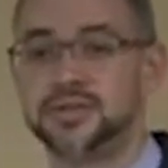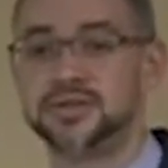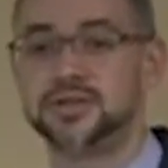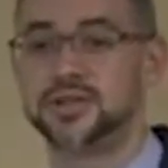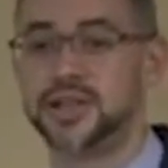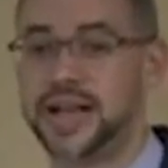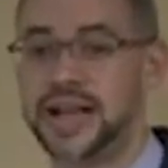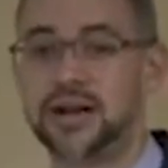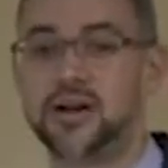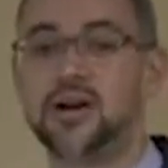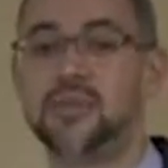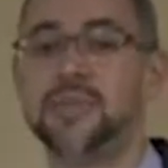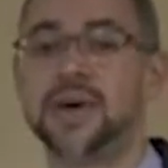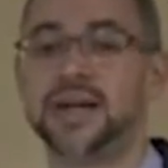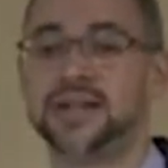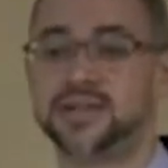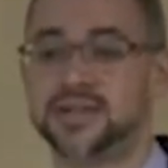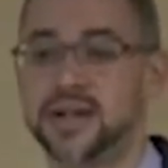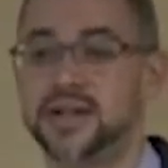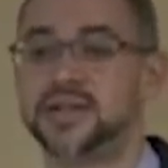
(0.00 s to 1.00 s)
So that it all
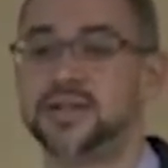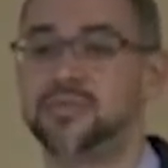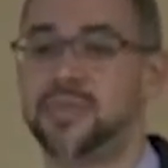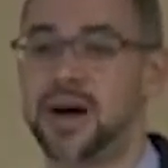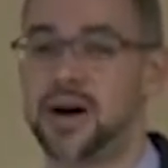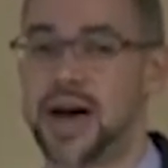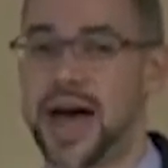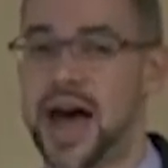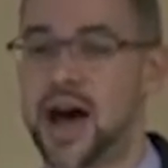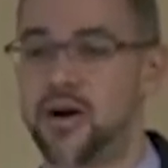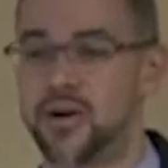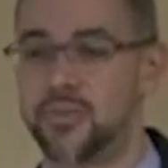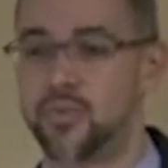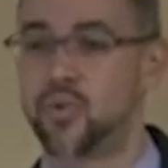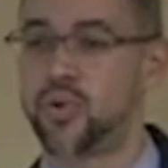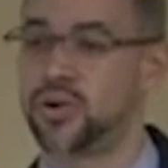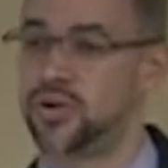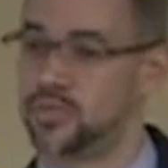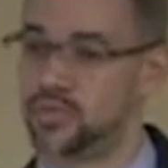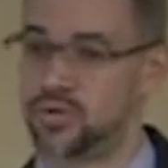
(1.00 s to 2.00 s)
makes sense about how
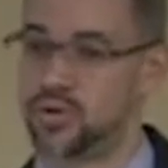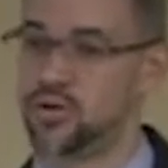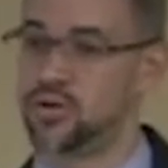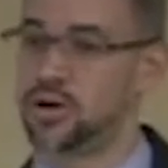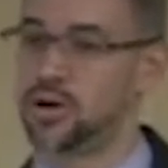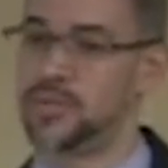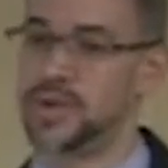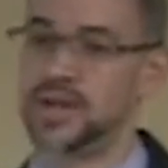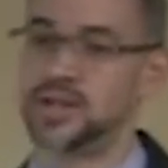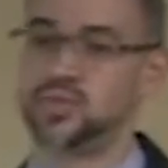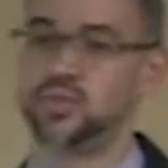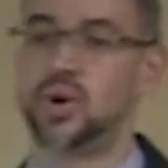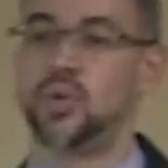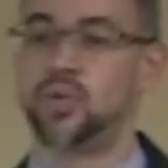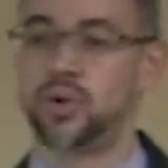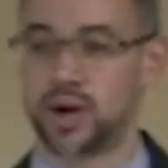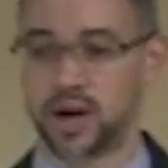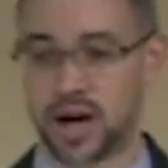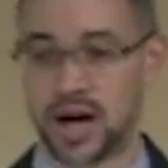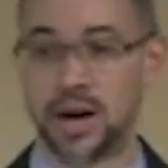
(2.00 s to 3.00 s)
important the program is, what
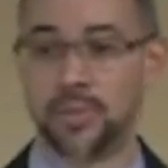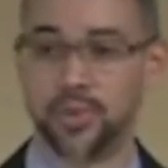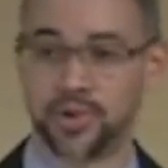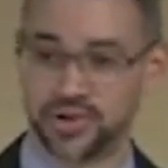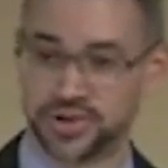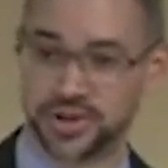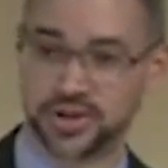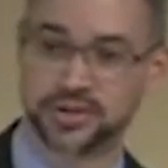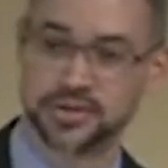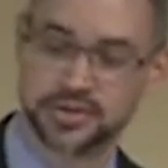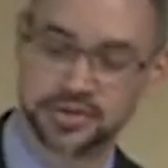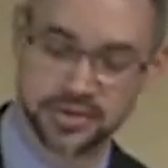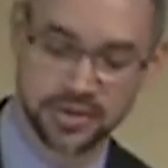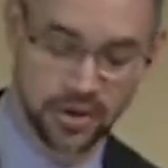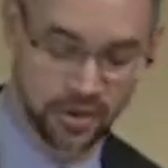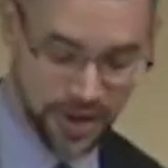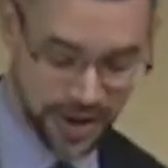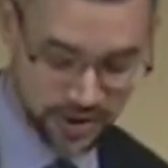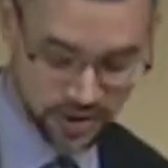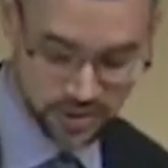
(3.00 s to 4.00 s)
we're accomplishing.
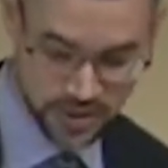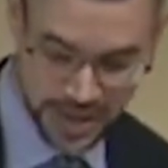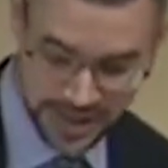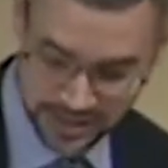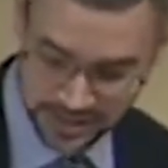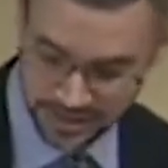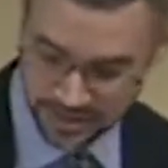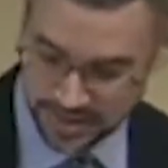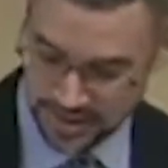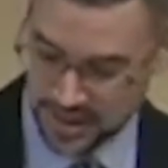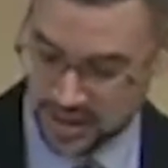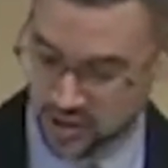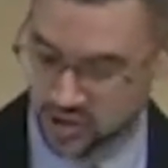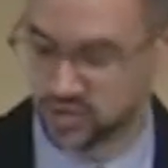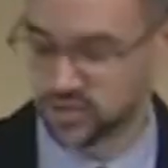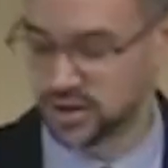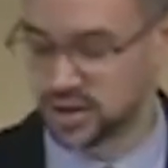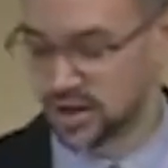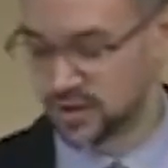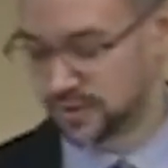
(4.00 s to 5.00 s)
Okay, so that's the
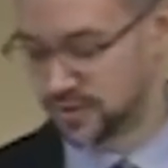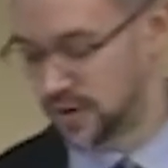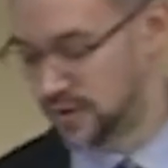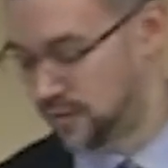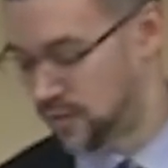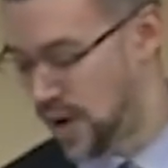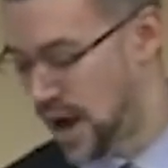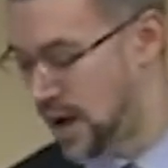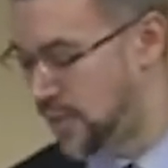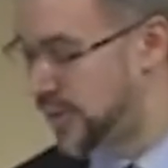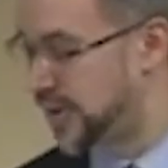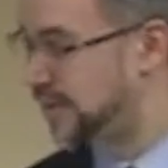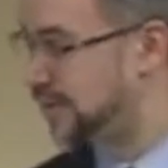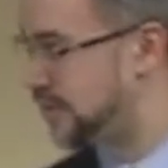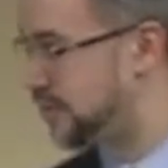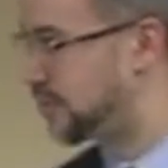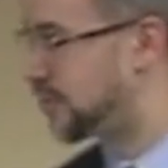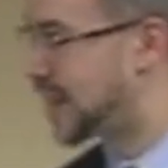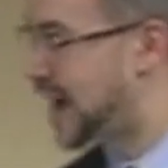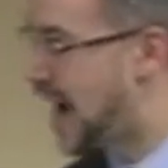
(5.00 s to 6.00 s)
history of why how
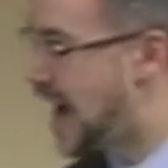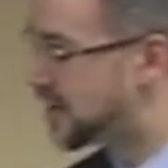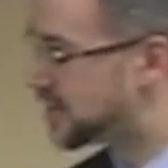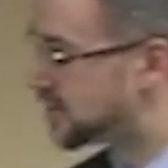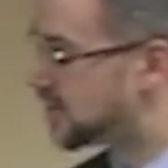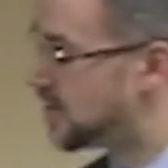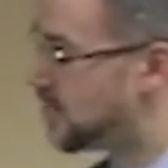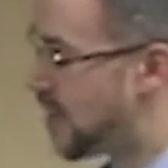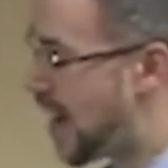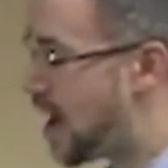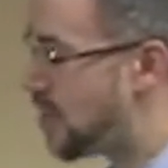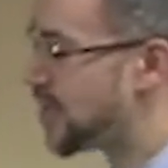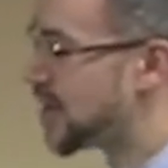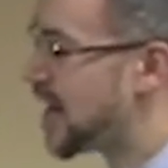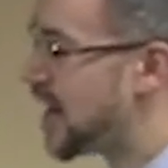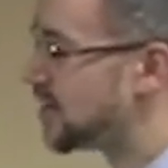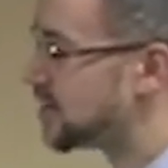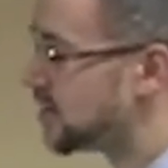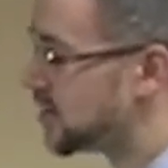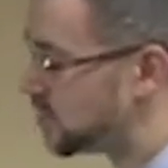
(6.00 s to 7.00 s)
we
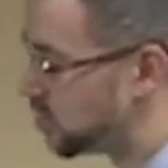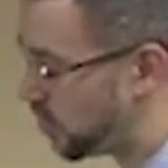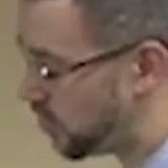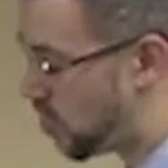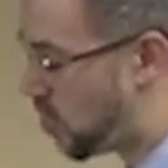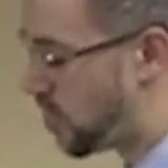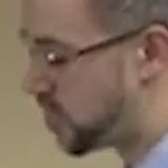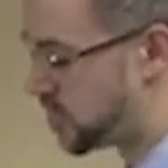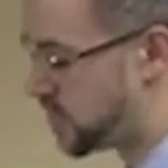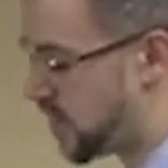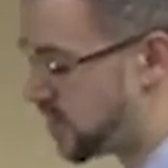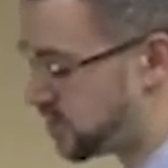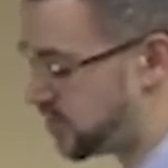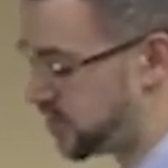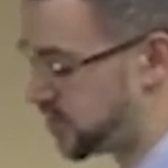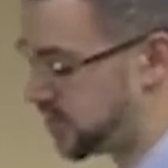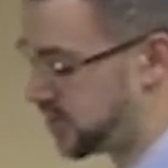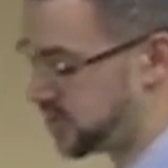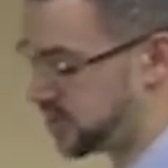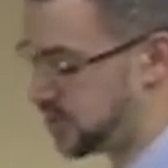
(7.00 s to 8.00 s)
got to this performance
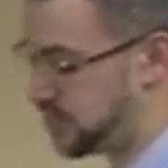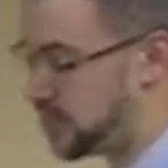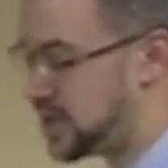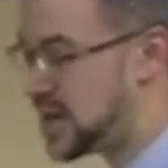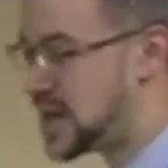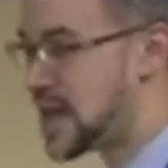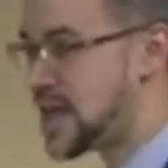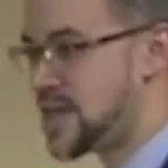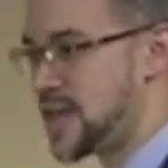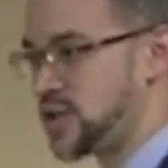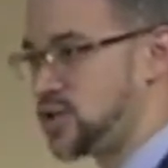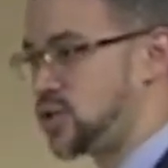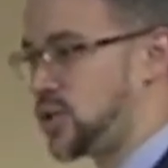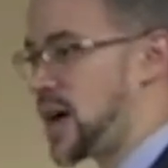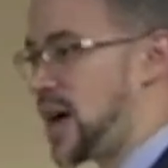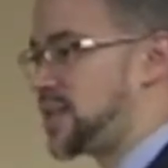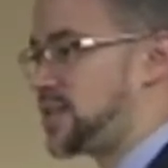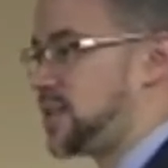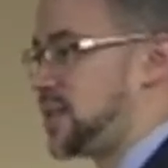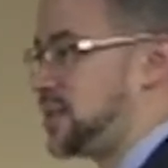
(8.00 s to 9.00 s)
measurement system that you
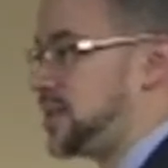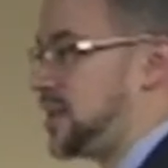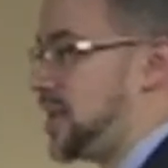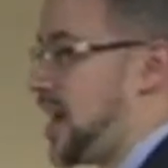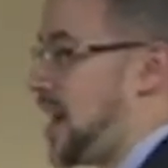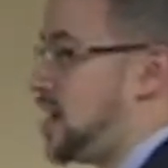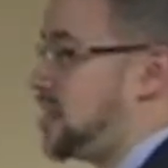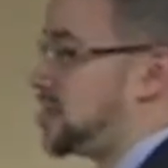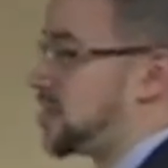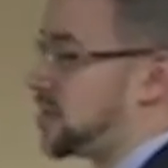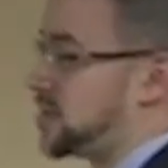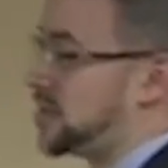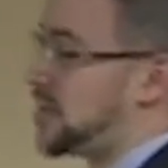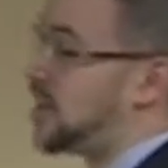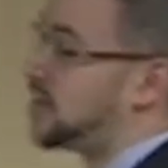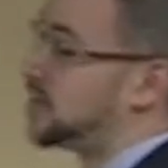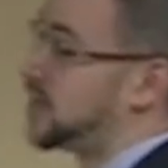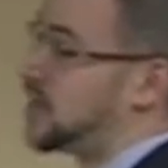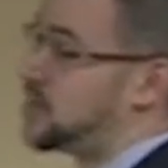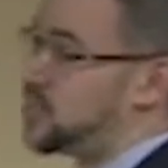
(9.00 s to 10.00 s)
guys see today in your
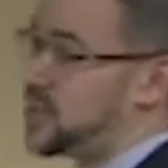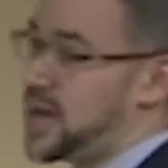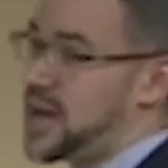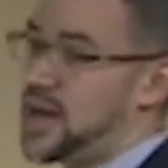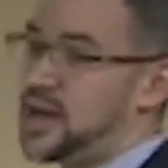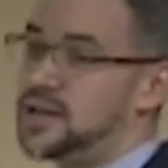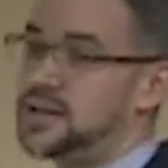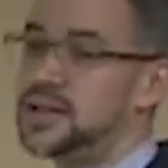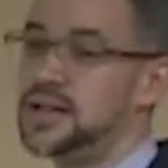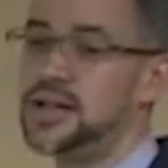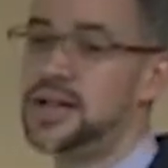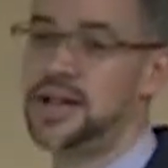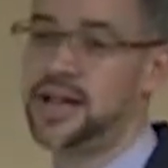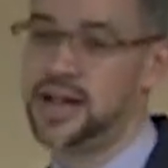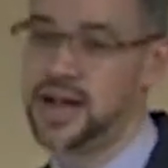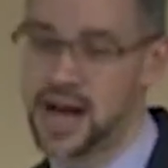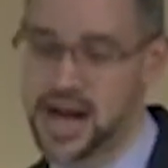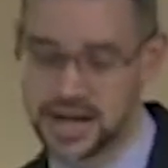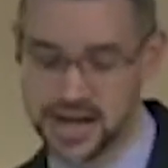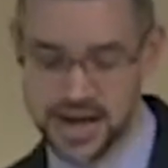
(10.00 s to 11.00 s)
consolidated plan
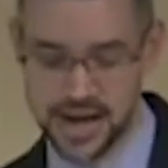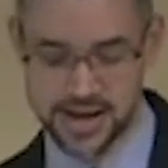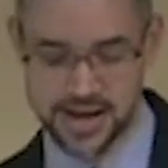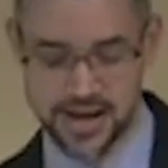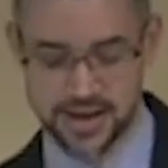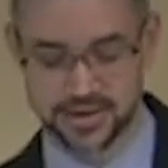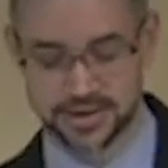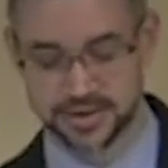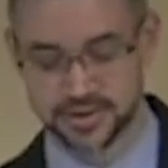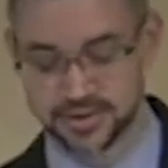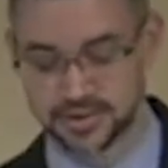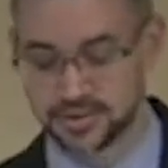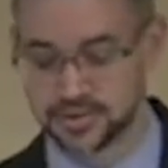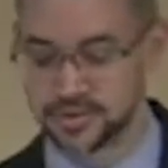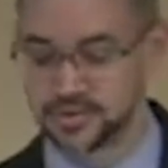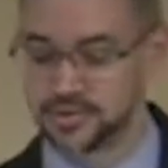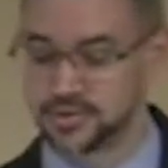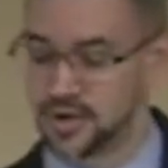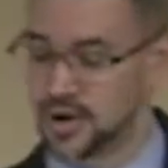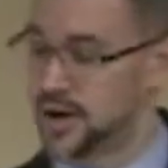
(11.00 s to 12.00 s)
in IDIS.
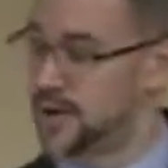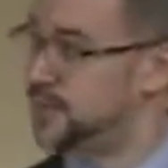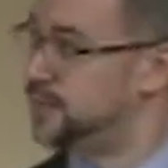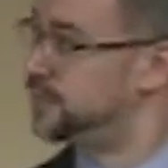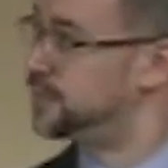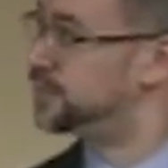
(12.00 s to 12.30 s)
Okay?